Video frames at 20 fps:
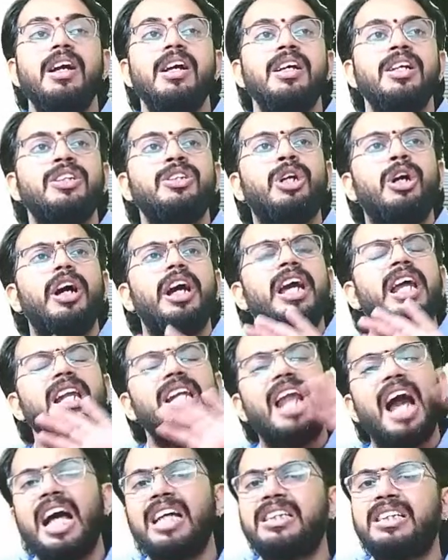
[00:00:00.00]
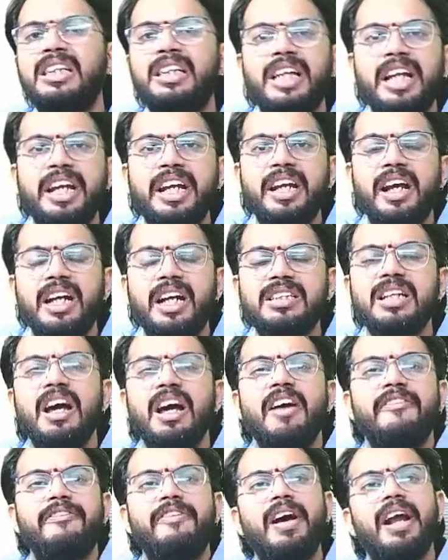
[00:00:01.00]
So, in last 3 years,
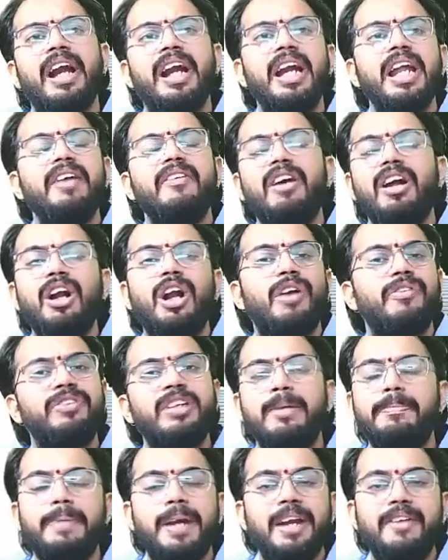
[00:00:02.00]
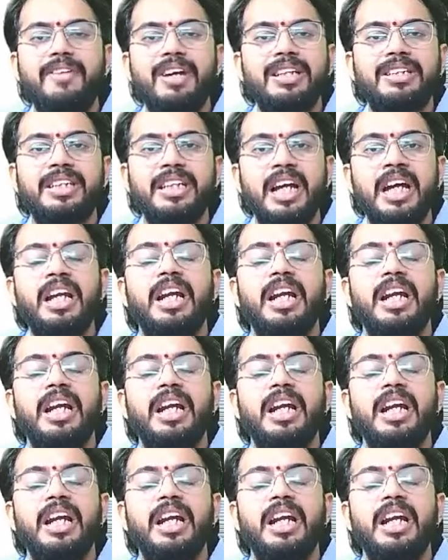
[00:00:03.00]
for any one of the previous year,